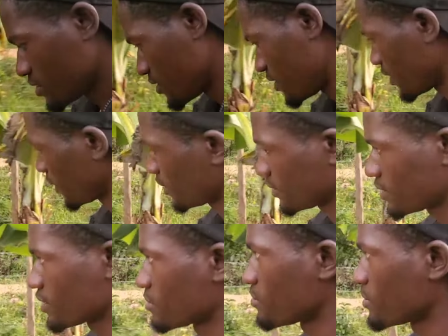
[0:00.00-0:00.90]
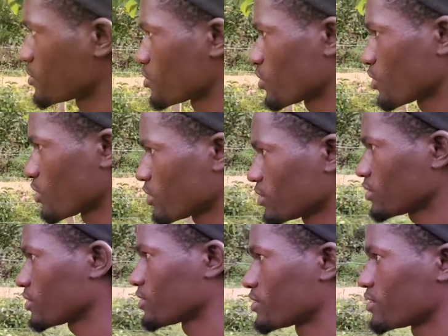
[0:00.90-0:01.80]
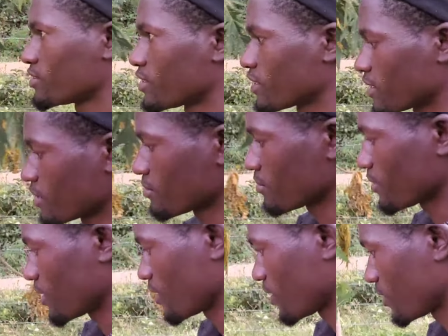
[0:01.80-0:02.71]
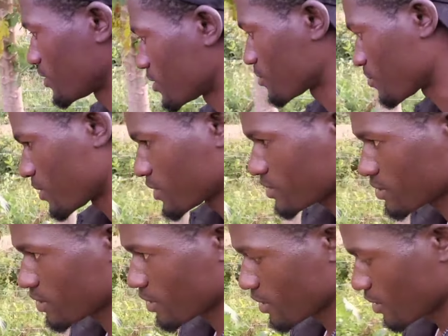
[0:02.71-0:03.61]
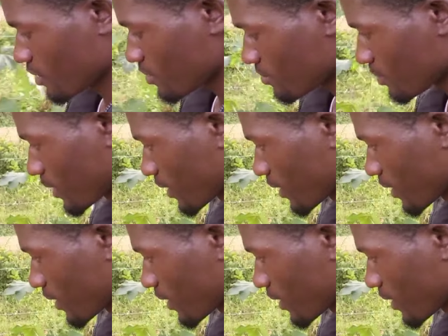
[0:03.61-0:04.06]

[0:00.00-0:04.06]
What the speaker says: yeah, it has been so long since he came this place. But